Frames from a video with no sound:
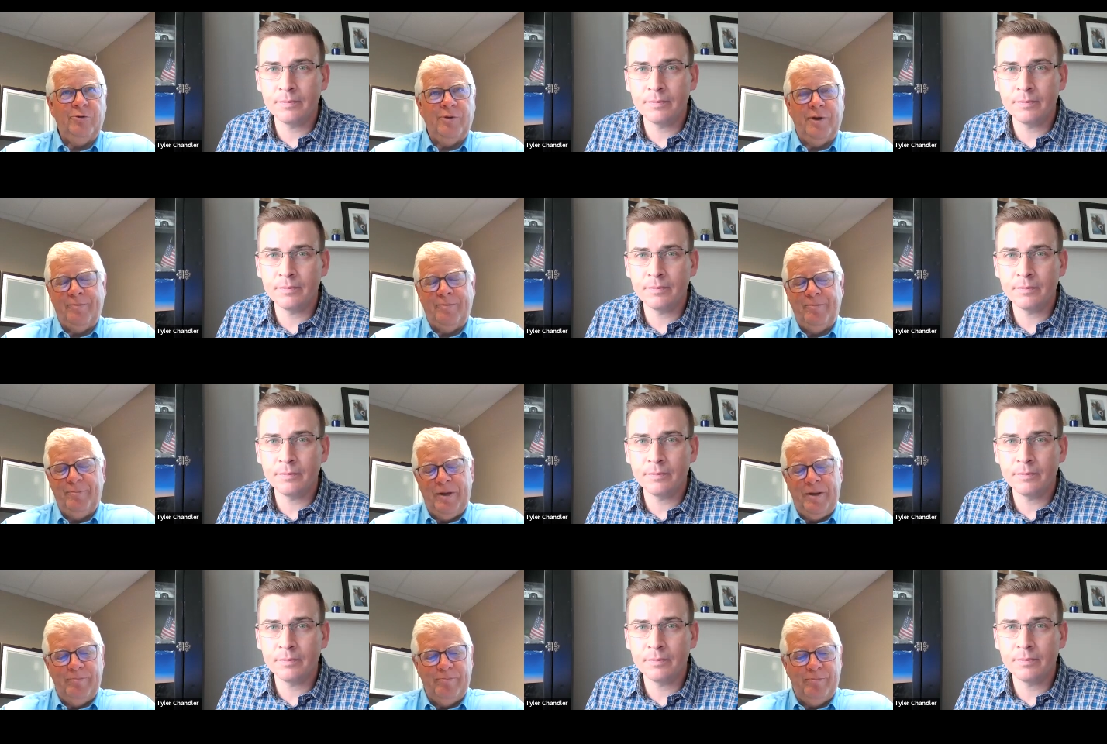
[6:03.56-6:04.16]
Speaker 1: to,
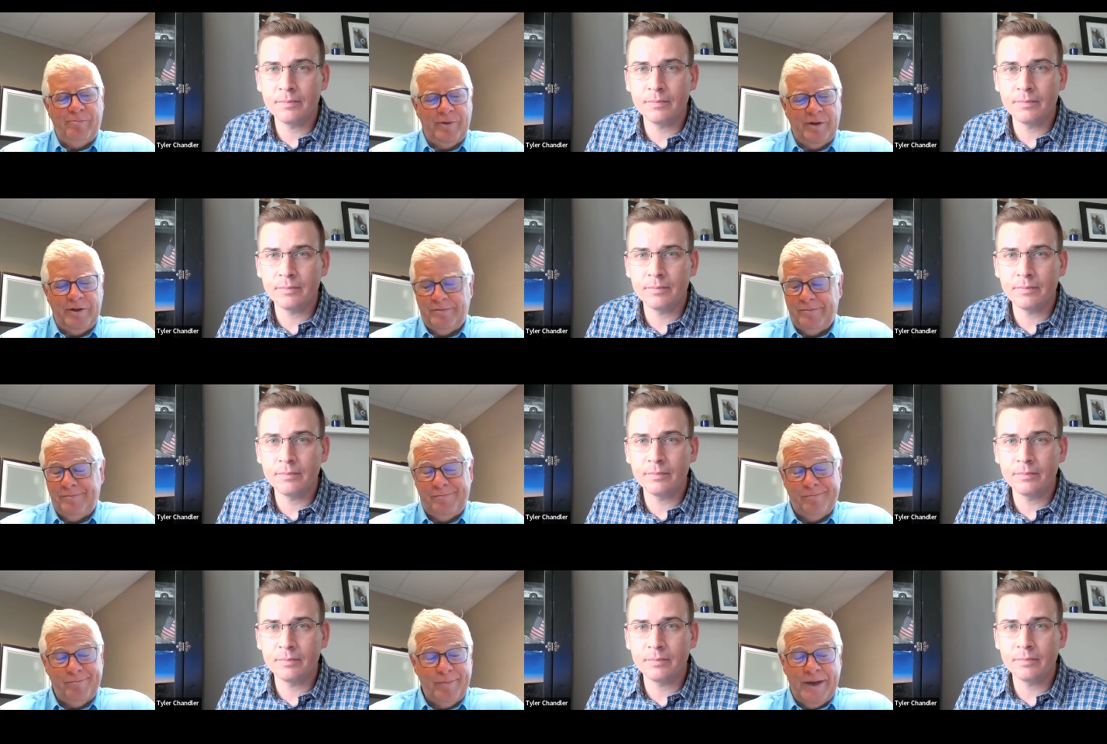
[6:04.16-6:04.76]
um,
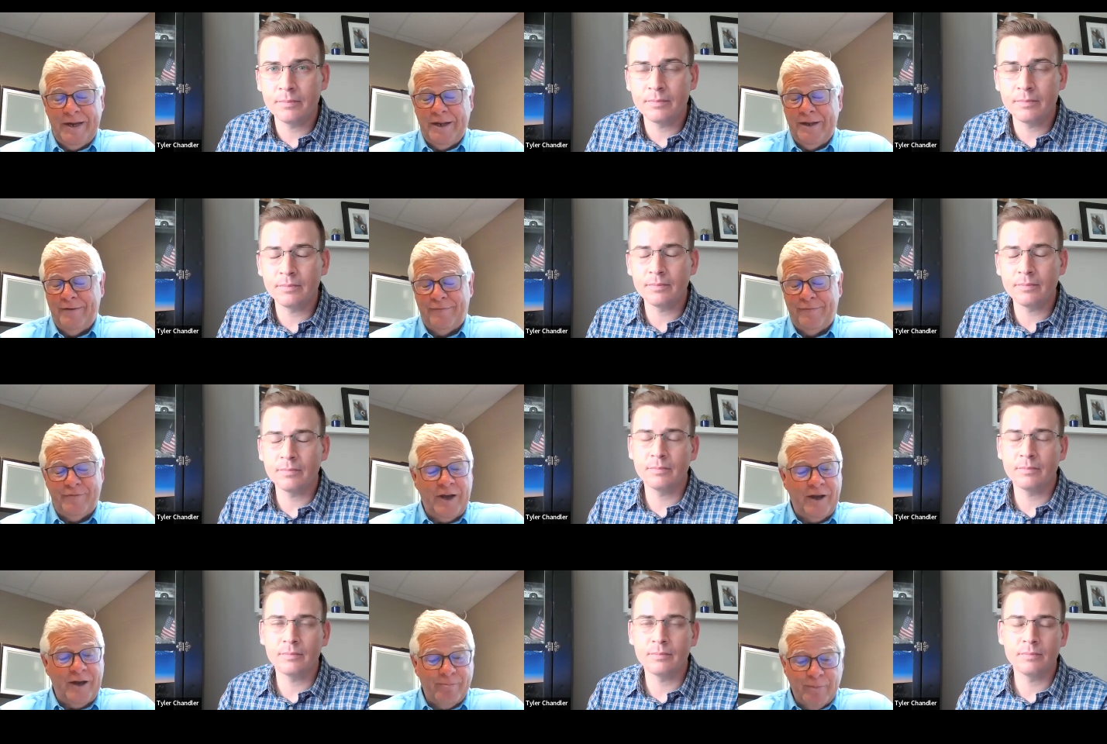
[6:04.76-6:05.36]

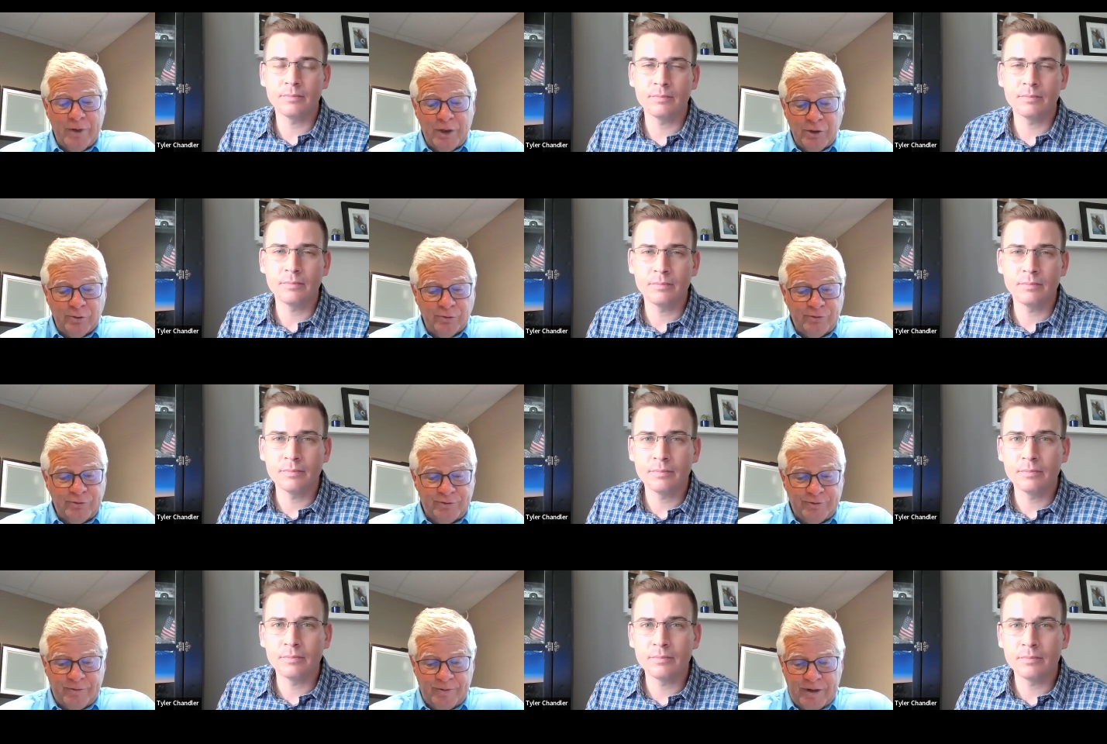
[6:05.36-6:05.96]
many if not
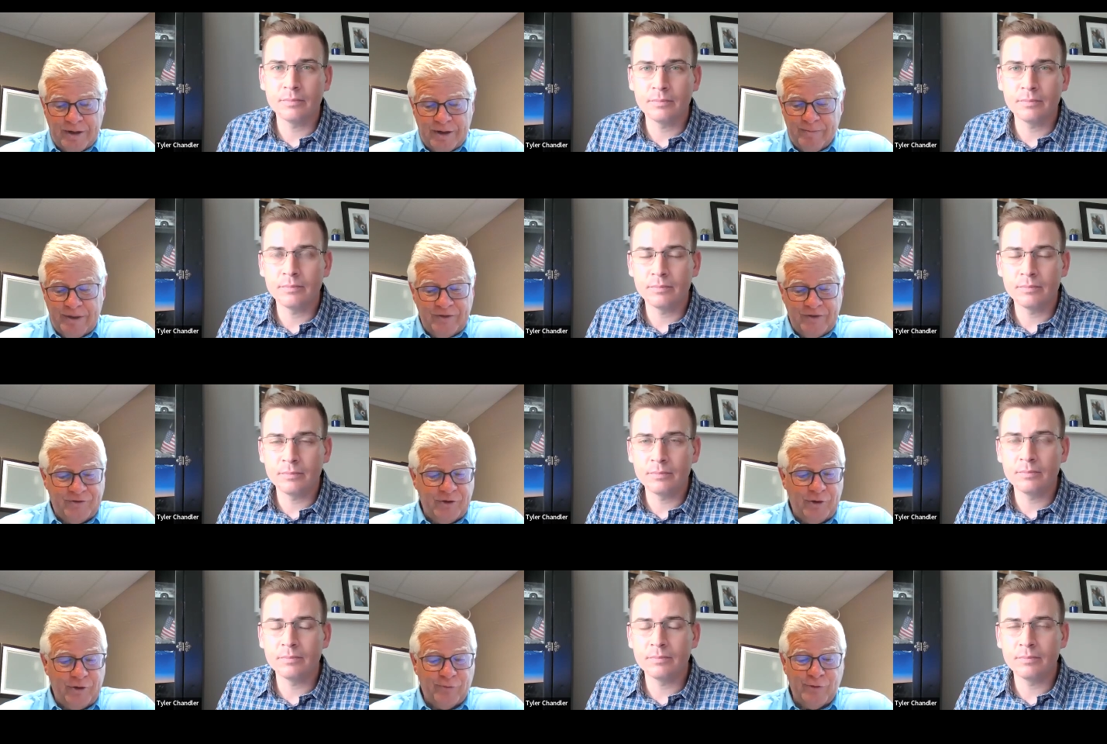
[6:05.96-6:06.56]
most, uh,
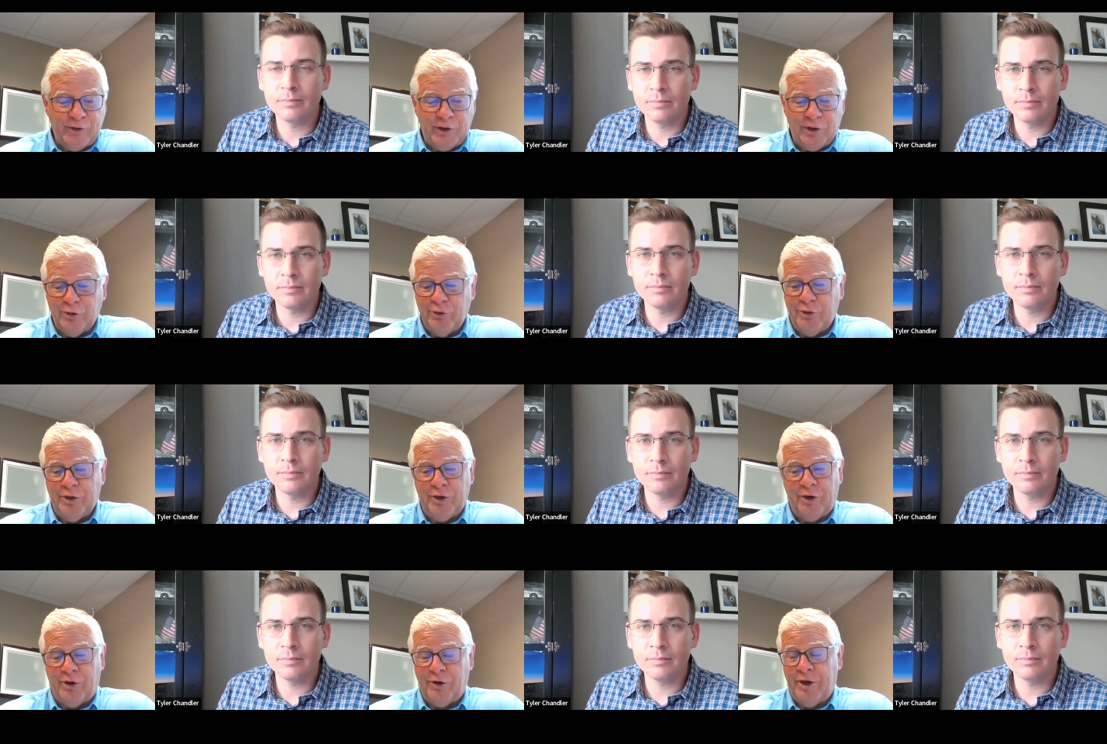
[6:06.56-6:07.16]
myself
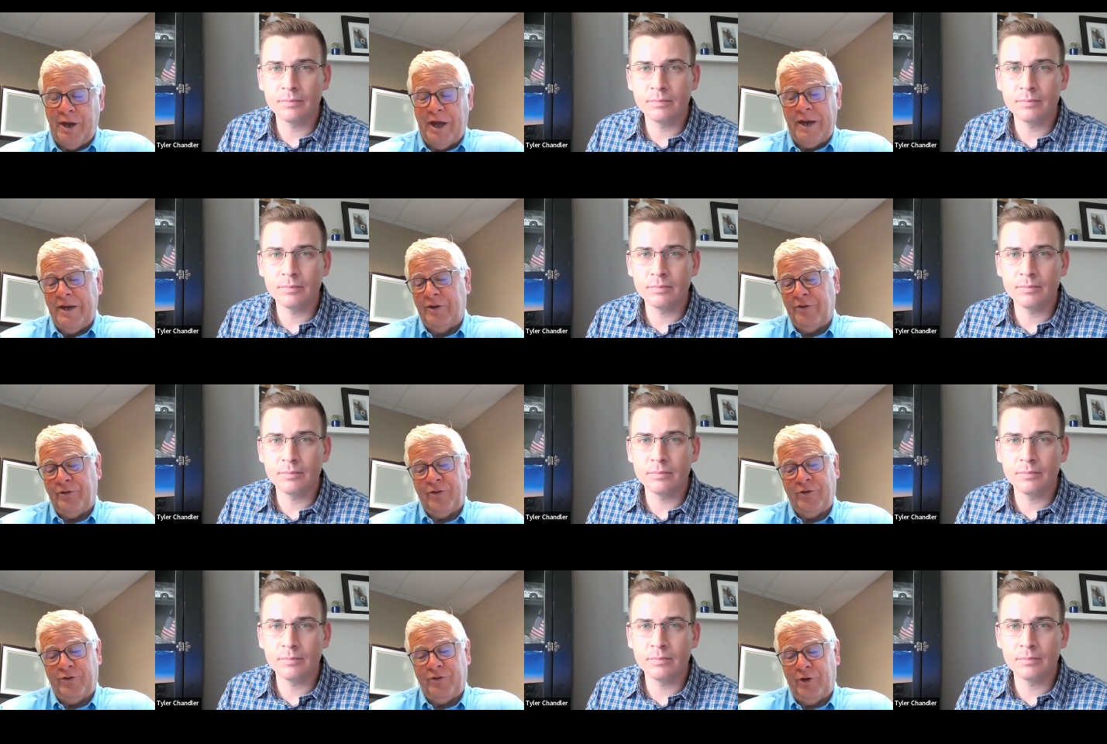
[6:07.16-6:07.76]
included, are not
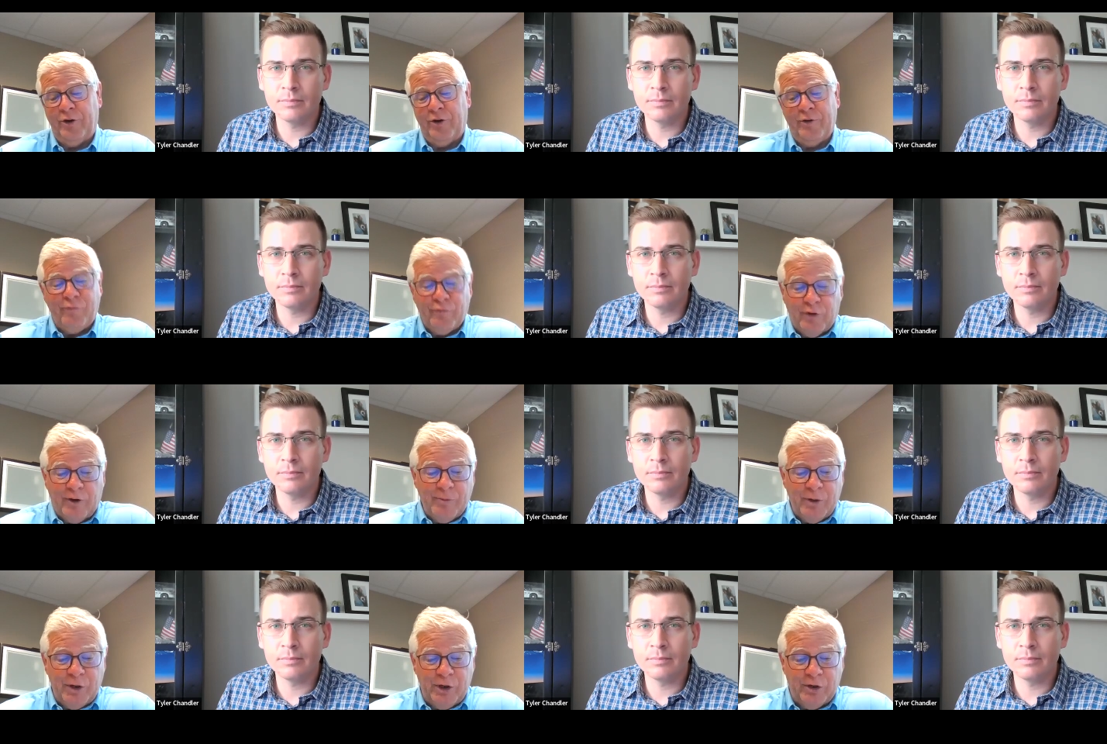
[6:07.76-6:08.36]
necessarily
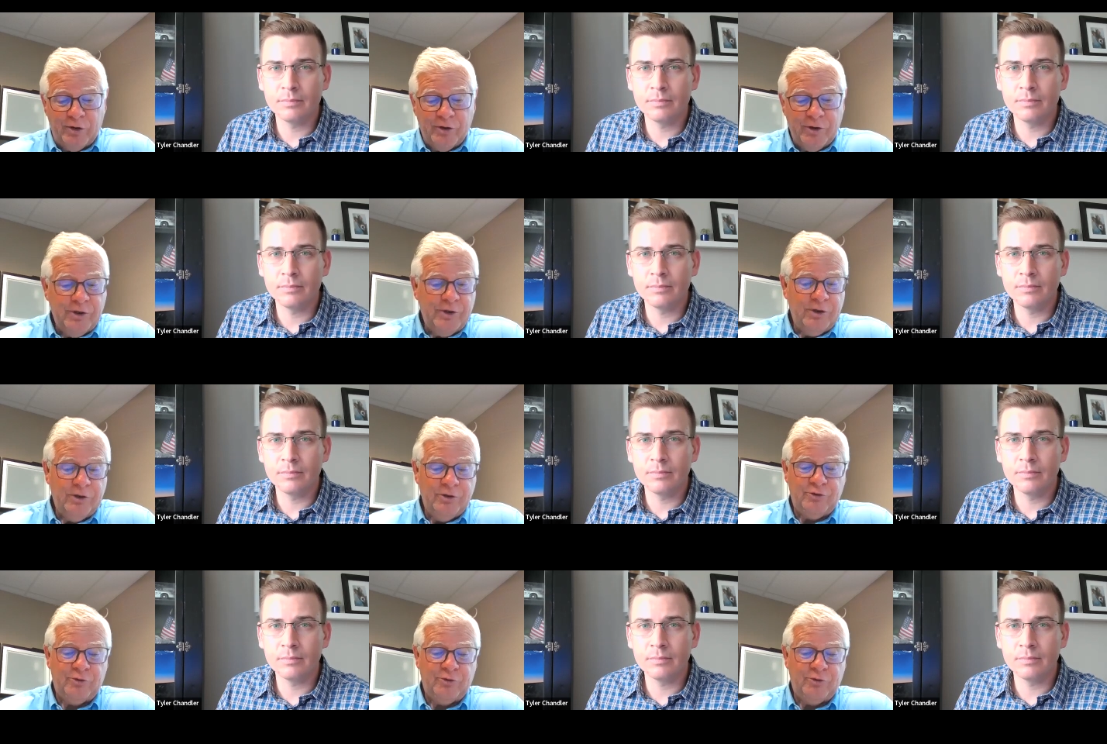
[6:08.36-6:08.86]
from here.